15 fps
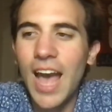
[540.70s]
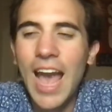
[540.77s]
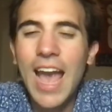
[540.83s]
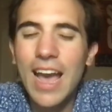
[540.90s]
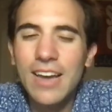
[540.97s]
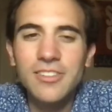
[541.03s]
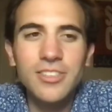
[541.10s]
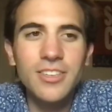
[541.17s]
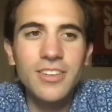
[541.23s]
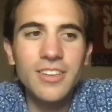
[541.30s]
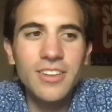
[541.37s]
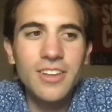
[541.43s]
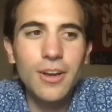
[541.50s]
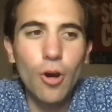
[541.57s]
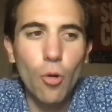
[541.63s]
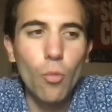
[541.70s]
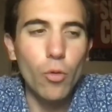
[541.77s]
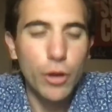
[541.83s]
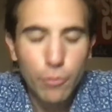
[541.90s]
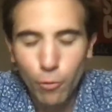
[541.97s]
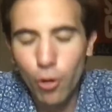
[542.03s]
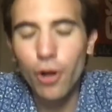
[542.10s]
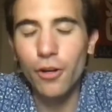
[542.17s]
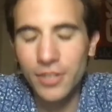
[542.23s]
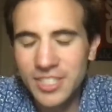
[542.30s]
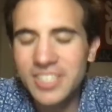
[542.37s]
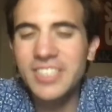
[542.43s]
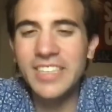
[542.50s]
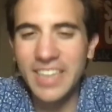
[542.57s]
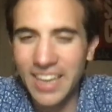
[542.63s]
and we will
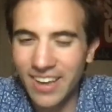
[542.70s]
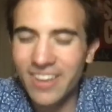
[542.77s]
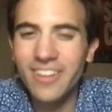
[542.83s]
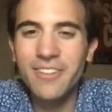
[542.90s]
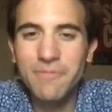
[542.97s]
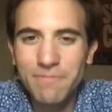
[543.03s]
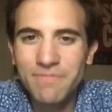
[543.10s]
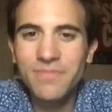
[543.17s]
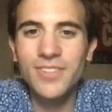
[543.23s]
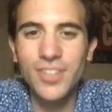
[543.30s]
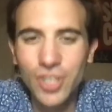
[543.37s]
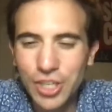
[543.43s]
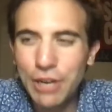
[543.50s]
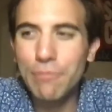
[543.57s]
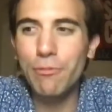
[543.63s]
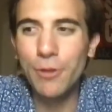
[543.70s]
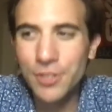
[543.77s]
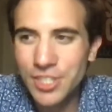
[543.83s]
sink. The ship will